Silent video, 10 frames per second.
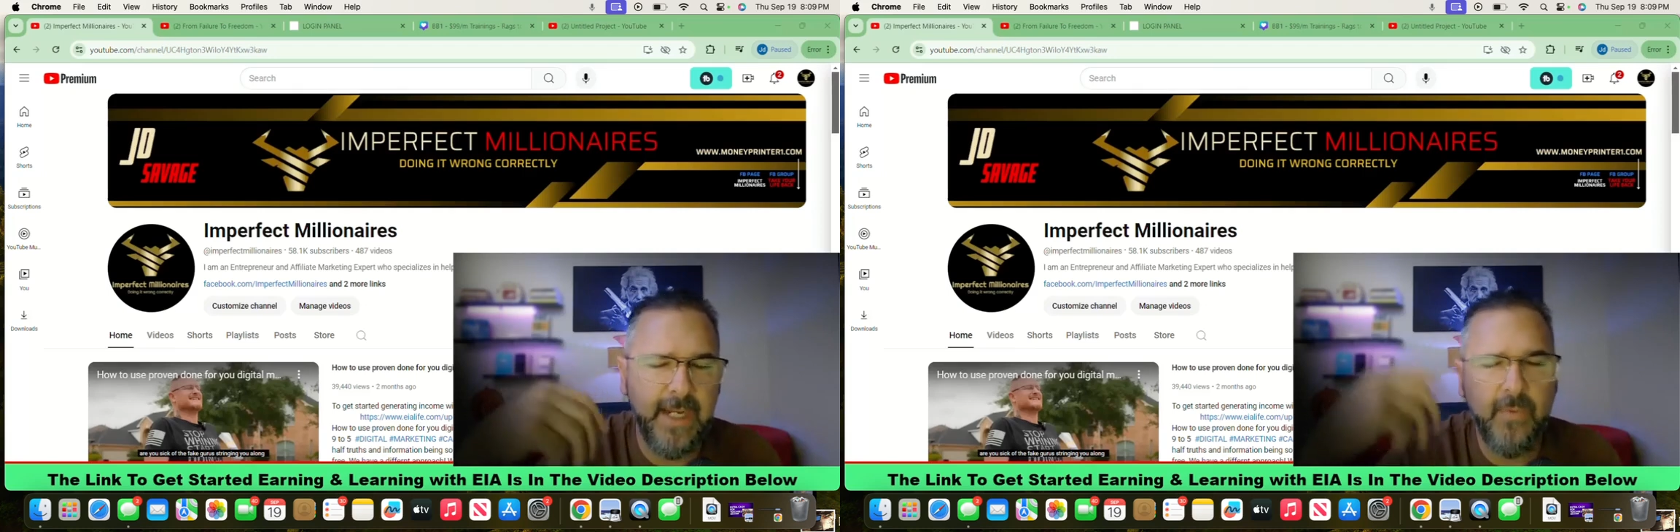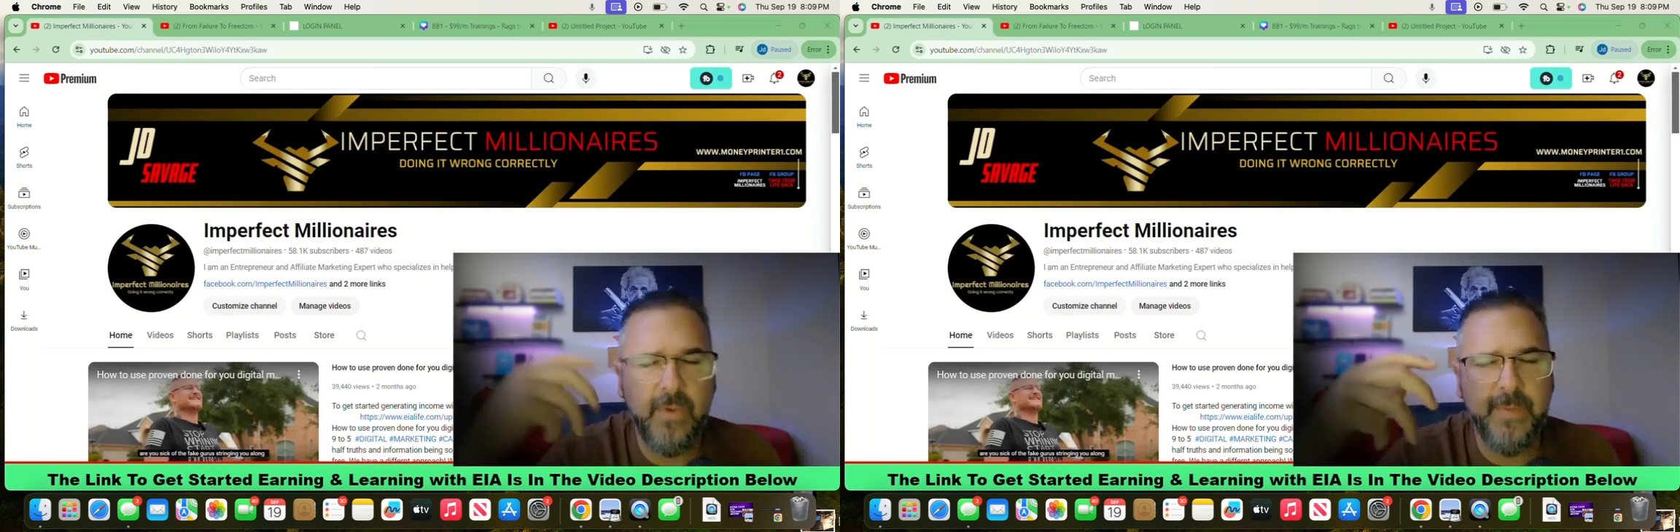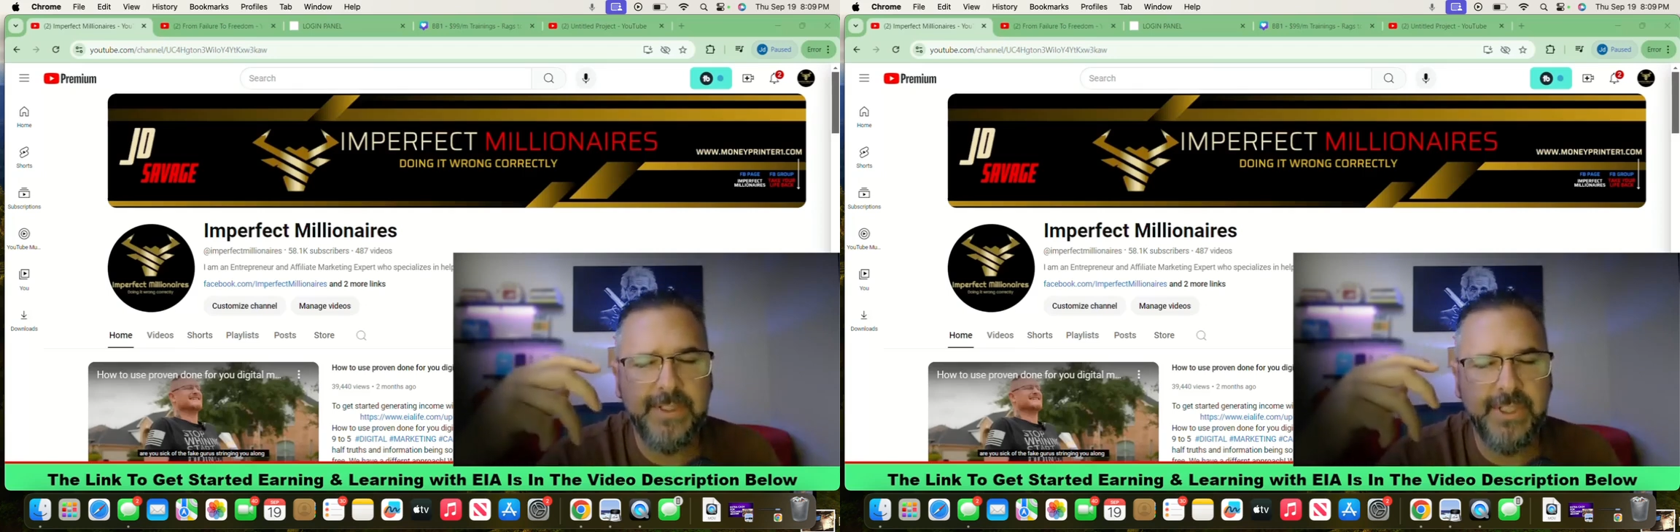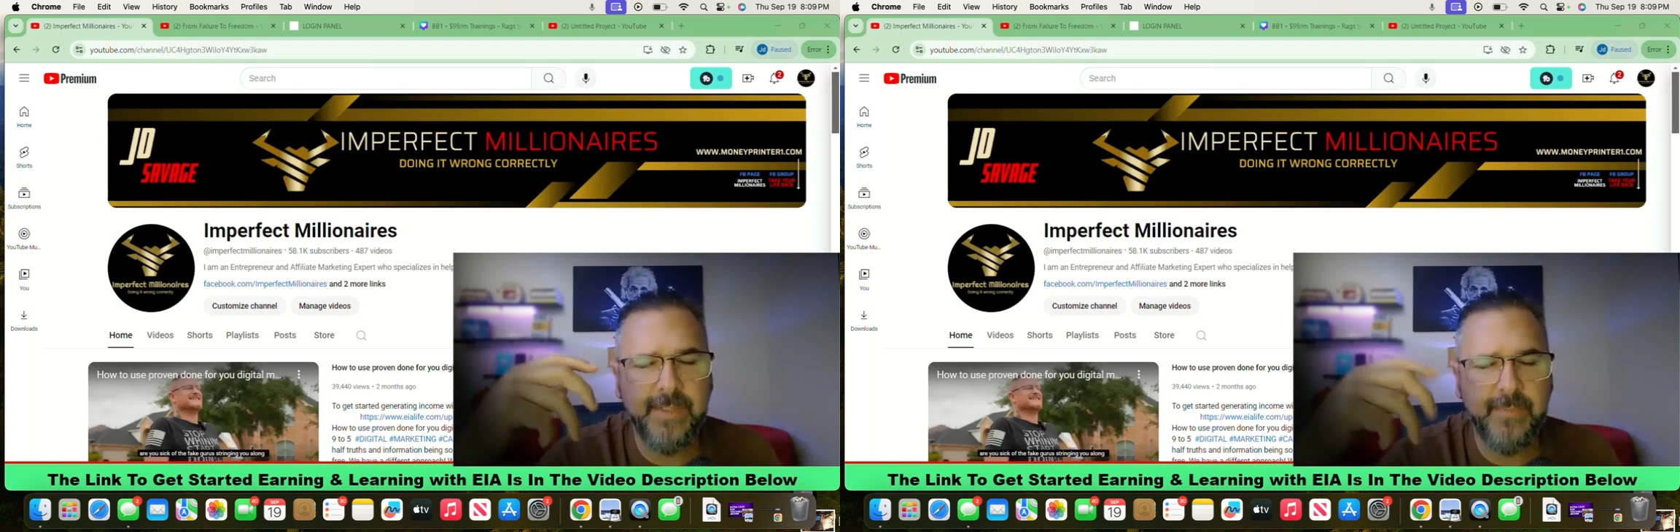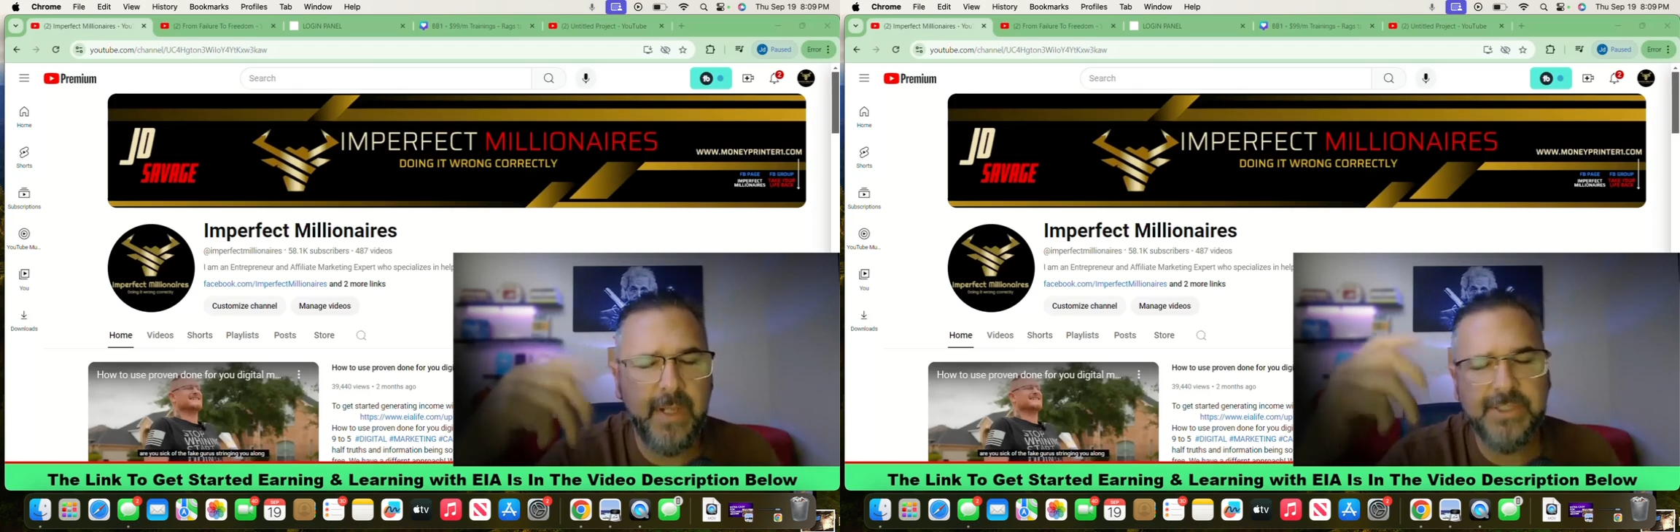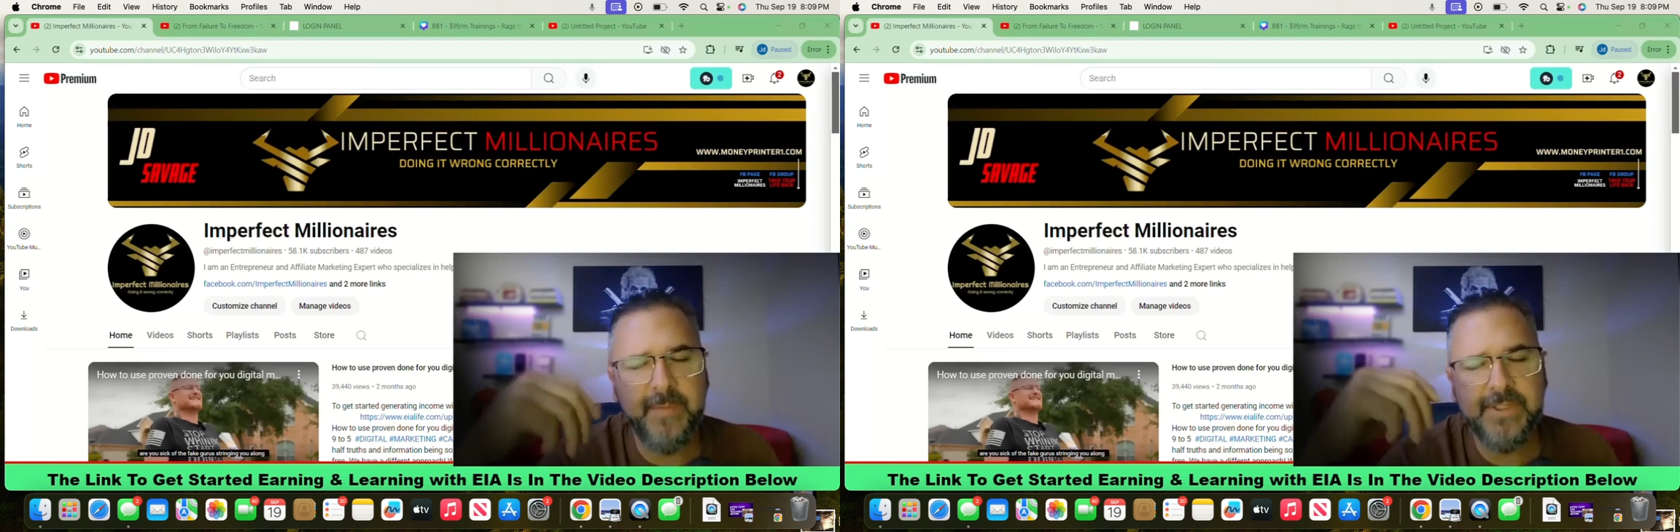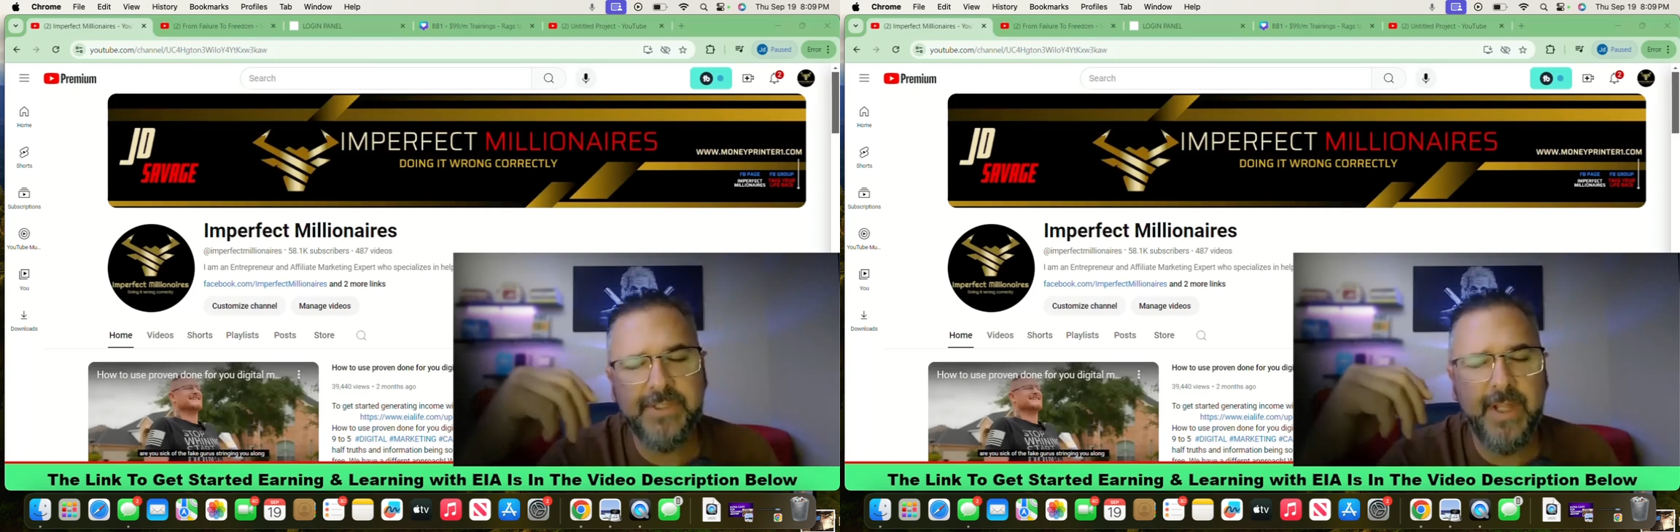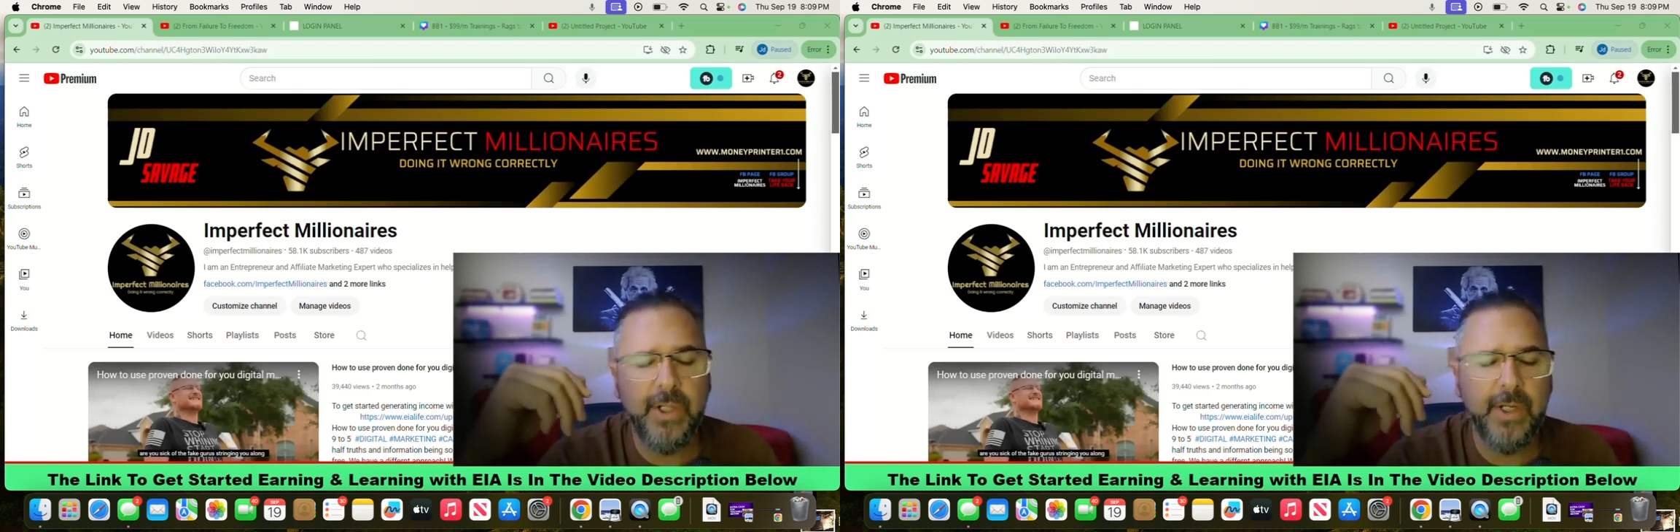I will mention, probably should have
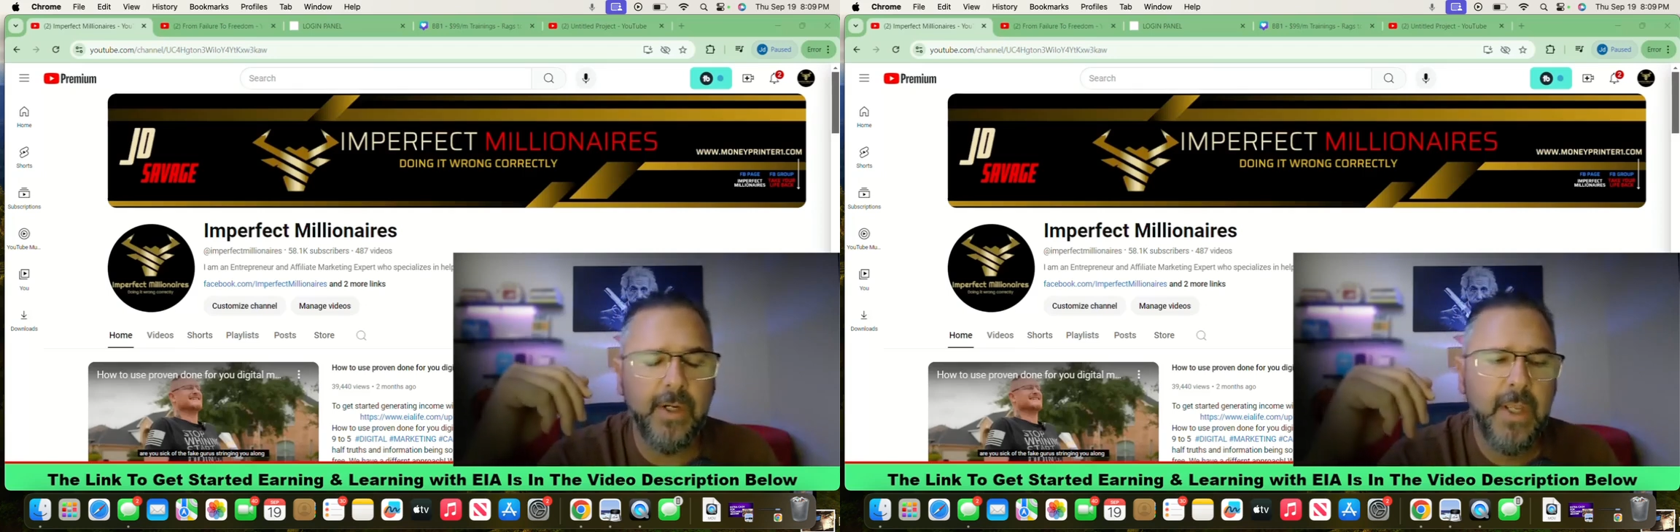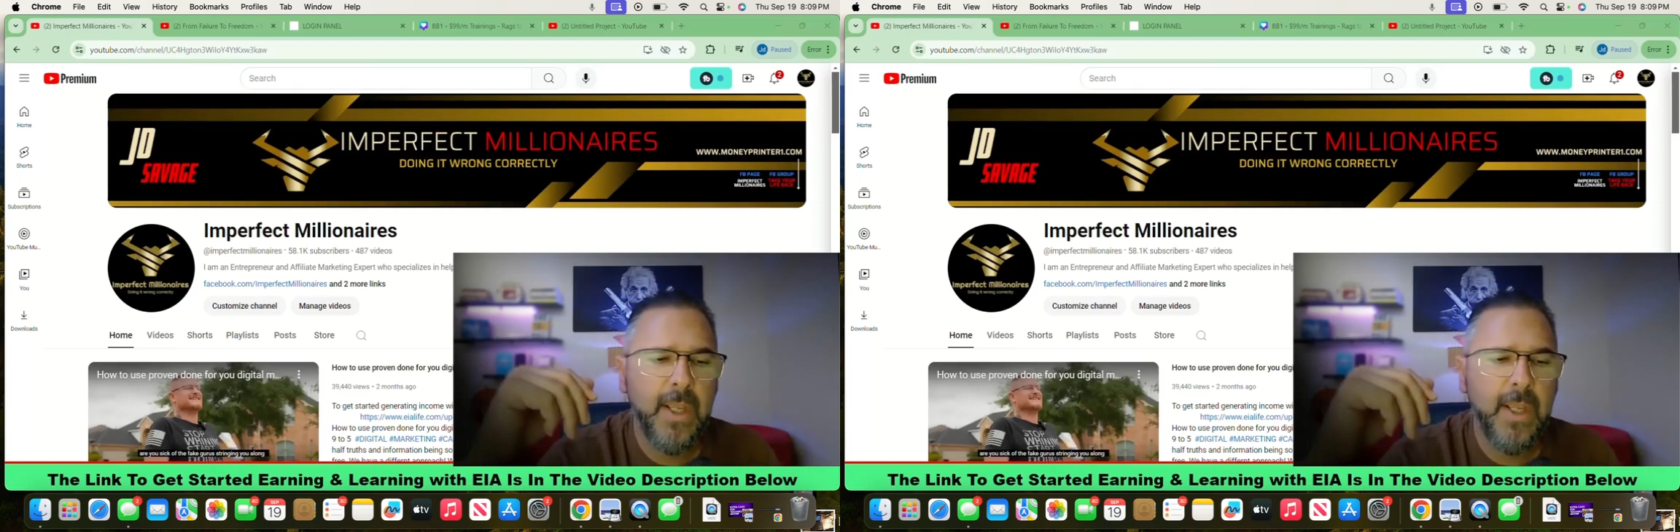mentioned that earlier,